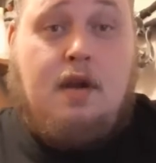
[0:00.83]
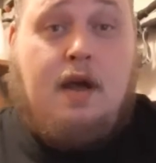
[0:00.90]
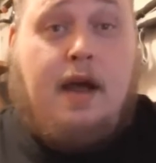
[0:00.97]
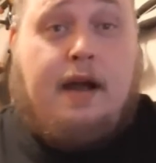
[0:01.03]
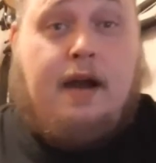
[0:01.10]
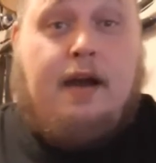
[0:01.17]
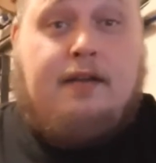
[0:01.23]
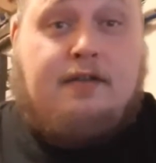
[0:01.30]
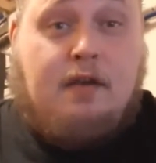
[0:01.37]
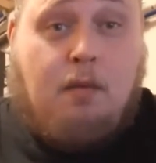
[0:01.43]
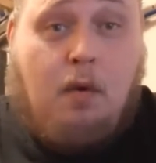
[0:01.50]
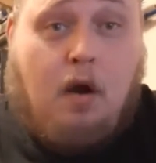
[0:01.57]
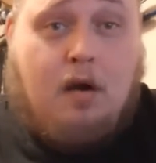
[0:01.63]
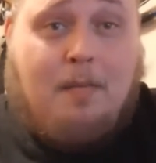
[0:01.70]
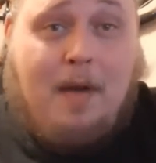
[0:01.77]
Hey guys,
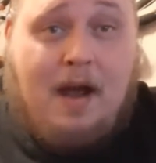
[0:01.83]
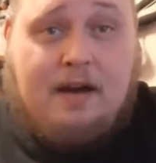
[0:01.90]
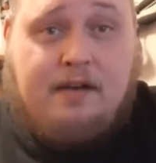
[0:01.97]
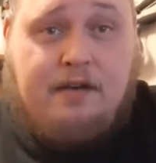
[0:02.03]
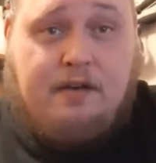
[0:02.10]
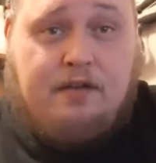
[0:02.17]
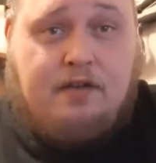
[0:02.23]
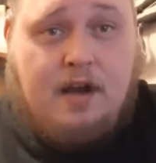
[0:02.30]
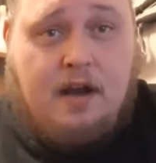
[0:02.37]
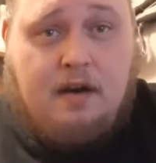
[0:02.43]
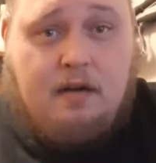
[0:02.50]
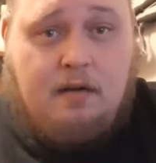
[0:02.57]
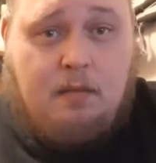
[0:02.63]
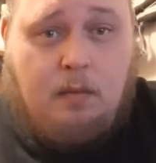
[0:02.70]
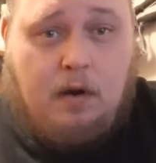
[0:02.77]
welcome back to the
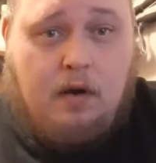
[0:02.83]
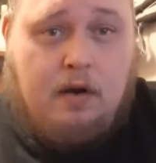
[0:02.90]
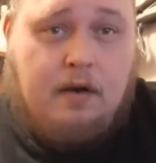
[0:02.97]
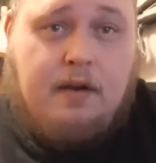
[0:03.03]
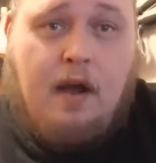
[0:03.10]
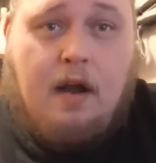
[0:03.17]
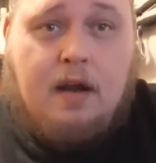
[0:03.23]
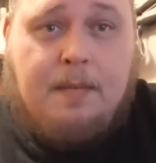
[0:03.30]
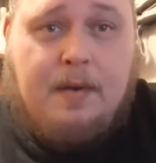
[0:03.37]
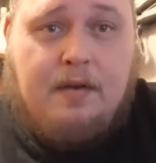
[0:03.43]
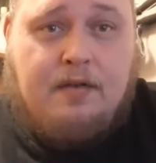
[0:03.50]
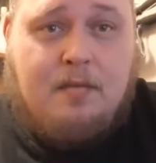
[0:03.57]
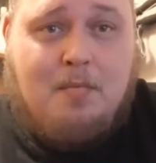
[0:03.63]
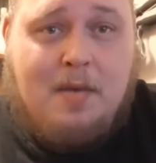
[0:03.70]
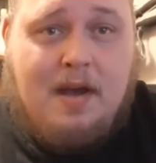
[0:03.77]
channel. We're going to talk
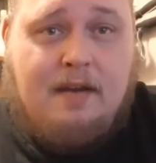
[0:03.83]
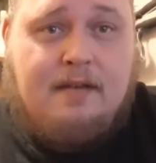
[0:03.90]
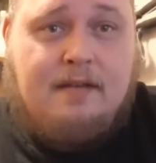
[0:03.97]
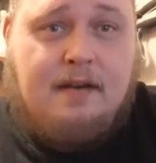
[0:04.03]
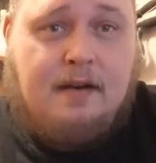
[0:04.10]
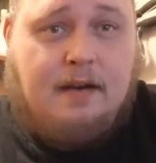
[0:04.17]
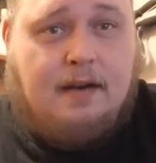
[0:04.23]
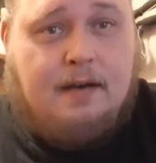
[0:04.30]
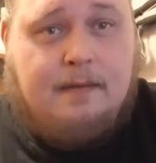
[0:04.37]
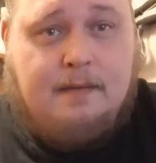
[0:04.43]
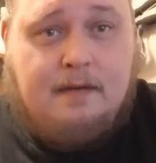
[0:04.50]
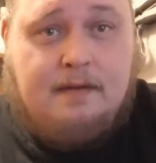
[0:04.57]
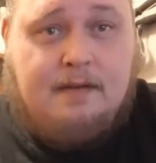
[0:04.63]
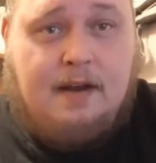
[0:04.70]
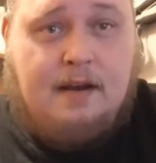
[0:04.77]
about some baits today.
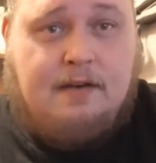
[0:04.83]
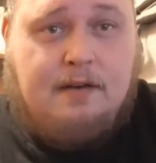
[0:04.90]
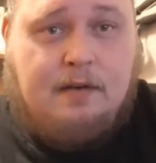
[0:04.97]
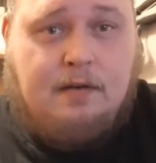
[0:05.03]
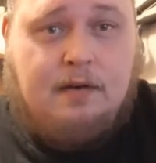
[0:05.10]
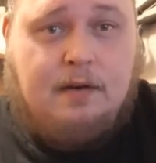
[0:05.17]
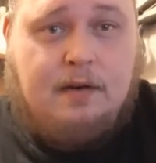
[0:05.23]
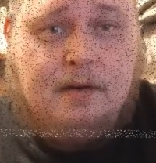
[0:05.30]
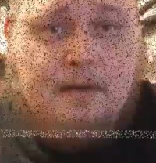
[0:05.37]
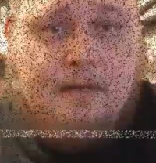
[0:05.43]
Stay tuned.